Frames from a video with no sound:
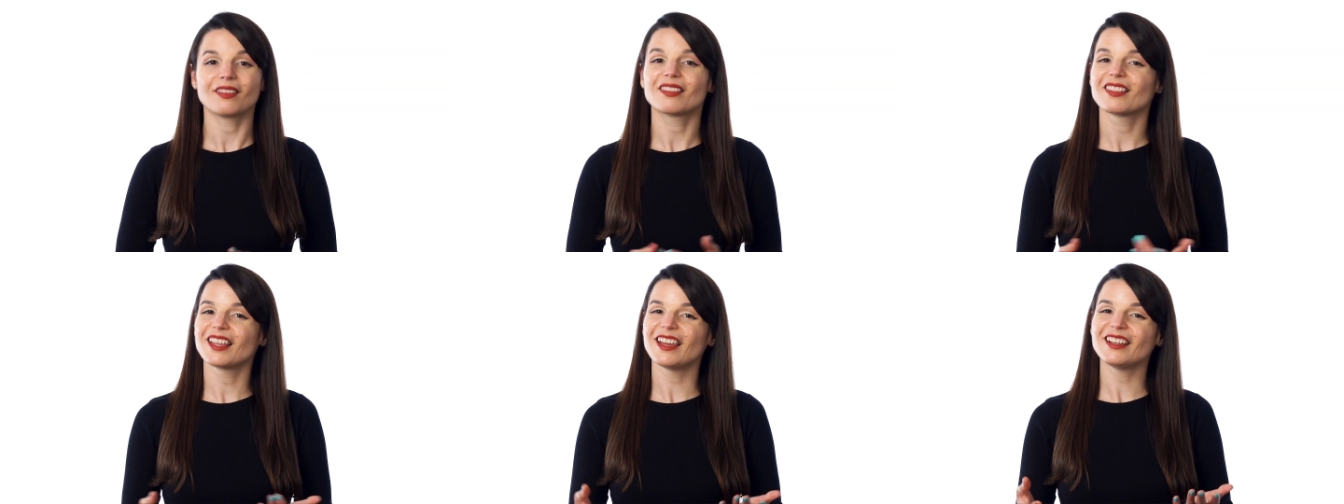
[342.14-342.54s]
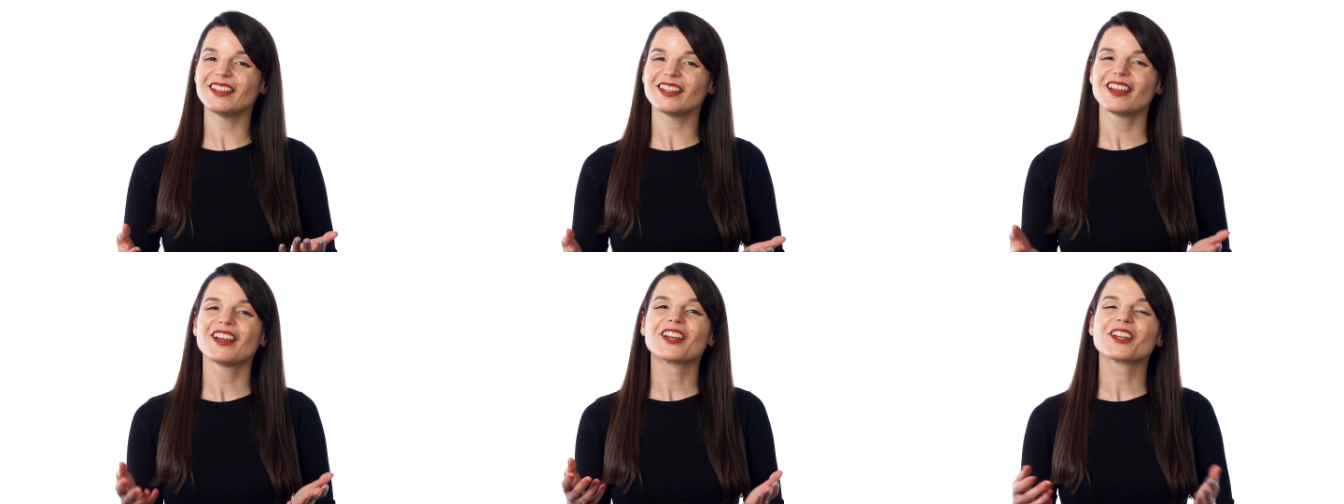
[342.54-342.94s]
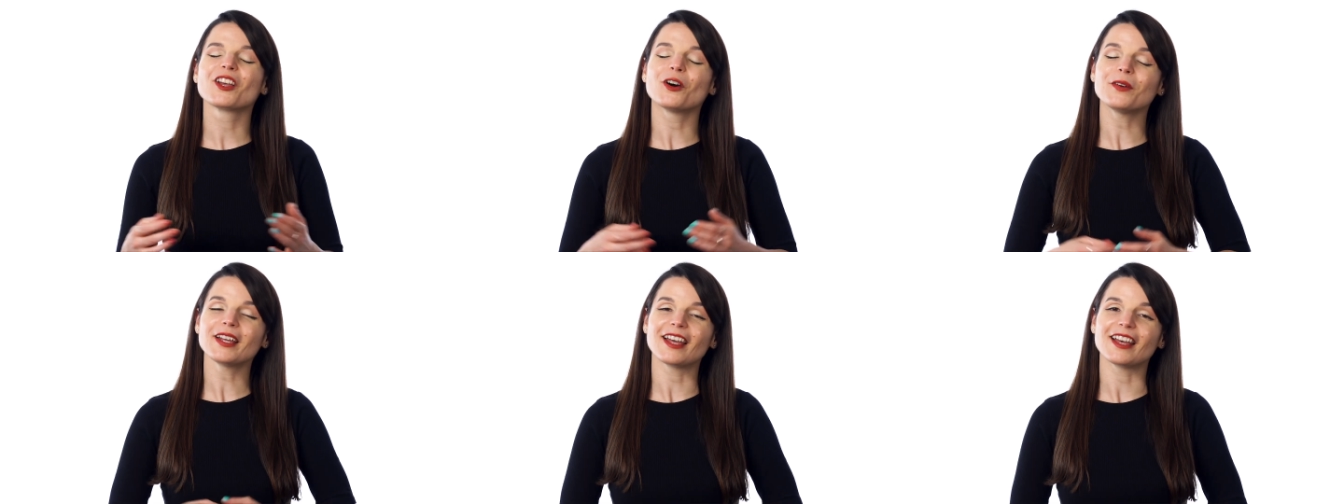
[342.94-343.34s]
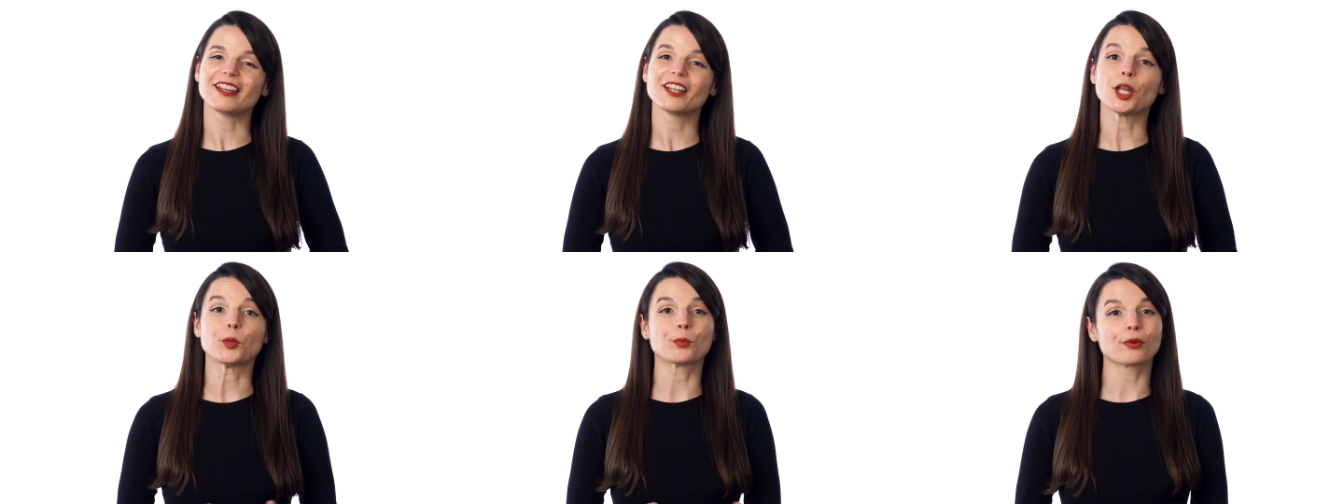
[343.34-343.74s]
Then, go ahead
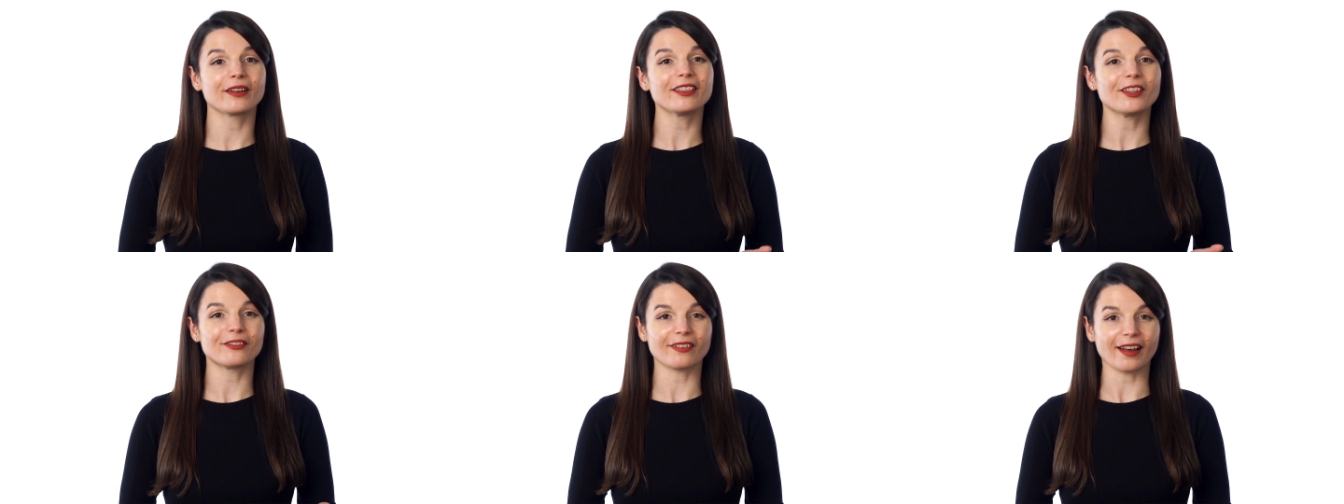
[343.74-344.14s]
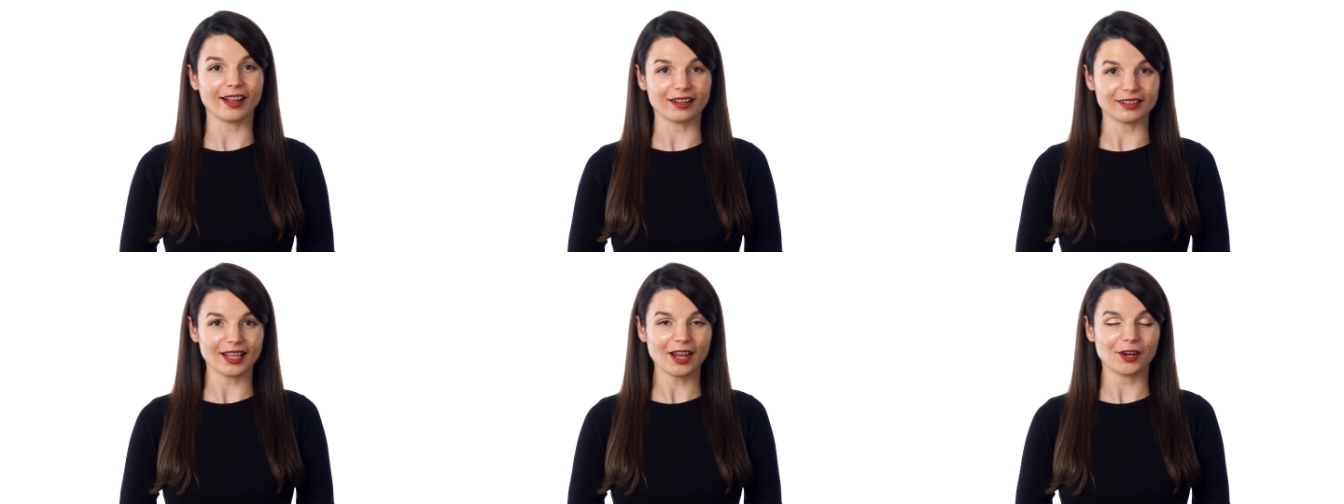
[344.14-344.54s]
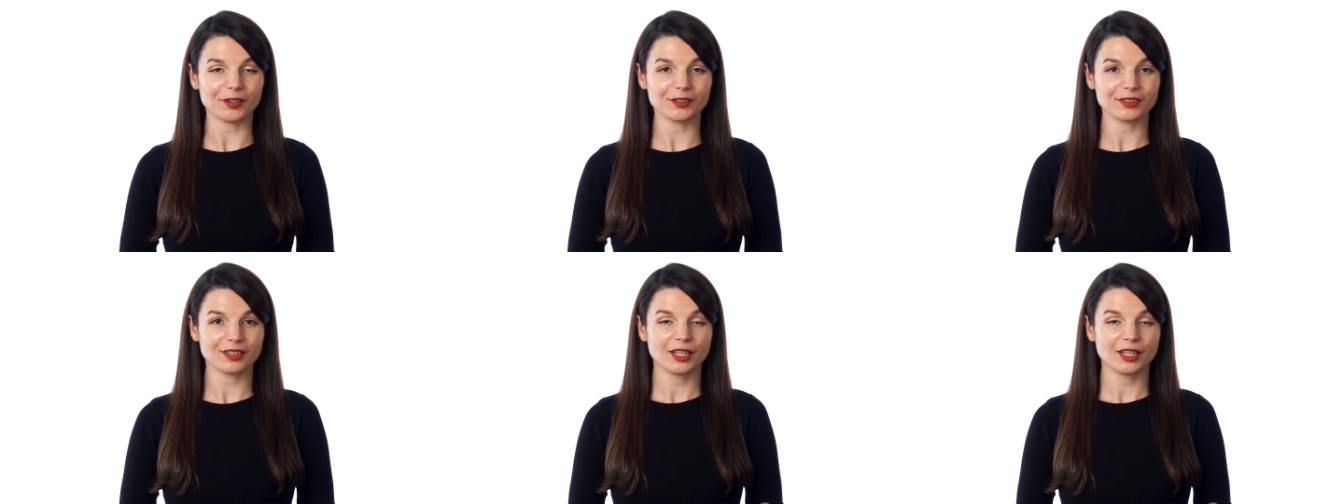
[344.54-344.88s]
and print the file out.